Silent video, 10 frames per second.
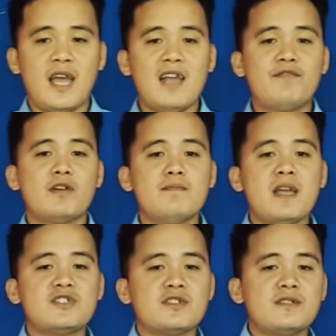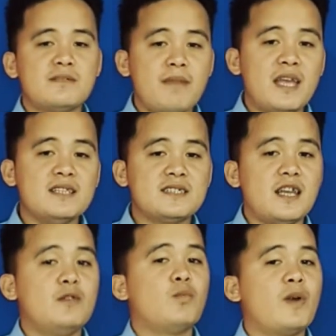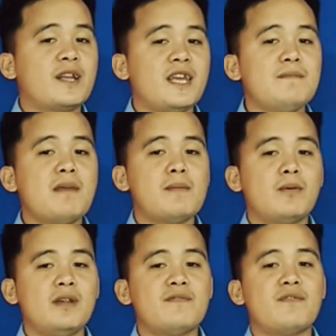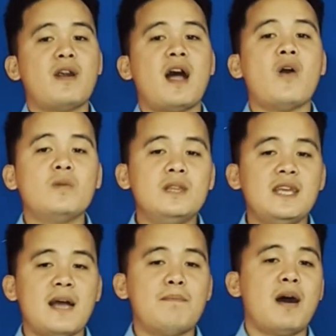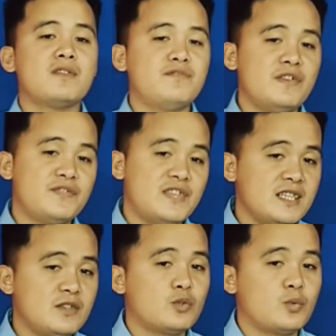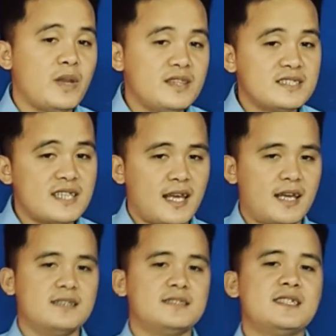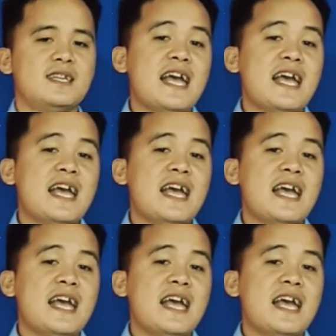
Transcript: information remains in working memory for only about 15 to 20 seconds.